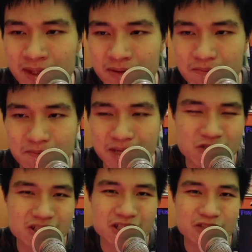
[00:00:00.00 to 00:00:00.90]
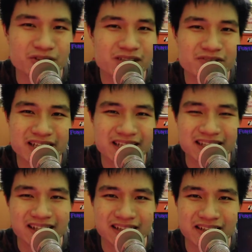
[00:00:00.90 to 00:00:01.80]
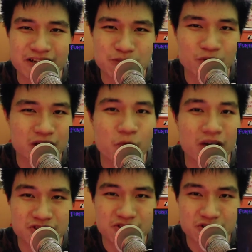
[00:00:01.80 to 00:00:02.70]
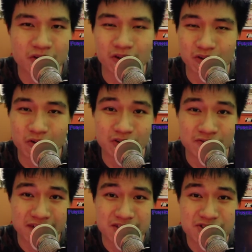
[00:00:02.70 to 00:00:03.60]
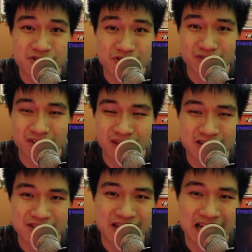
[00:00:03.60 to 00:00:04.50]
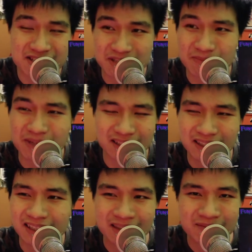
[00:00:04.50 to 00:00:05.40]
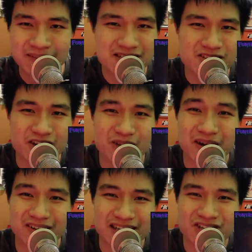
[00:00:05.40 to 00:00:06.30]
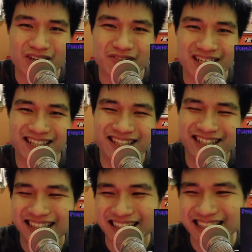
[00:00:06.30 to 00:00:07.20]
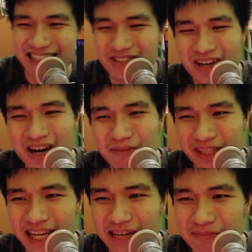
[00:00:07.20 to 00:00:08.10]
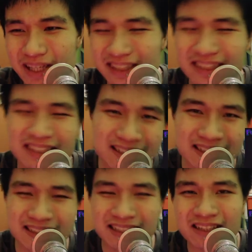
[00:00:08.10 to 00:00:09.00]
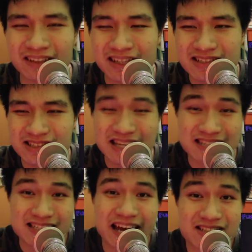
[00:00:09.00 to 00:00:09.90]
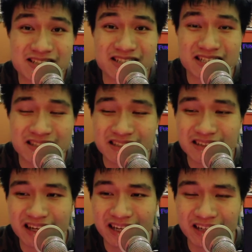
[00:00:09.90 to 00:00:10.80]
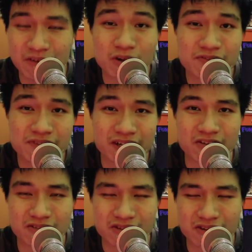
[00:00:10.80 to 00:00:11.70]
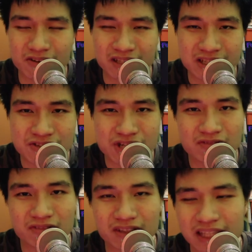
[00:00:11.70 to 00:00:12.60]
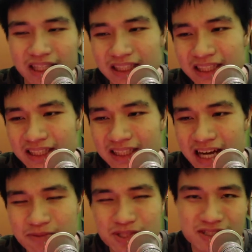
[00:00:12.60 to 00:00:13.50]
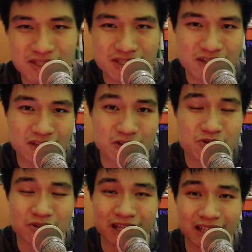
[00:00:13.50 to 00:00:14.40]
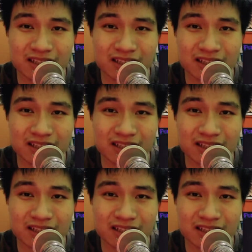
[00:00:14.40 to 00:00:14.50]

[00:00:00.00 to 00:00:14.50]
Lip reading: based on the new theory, there is more than one soul on Golden Freddy's suit, not just Cassidy. But let's not talk about that, shall we? It's so complicated. But, you know, let's just say it's Cassidy, like, and Golden Freddy, or in general, that obviously she's not going to let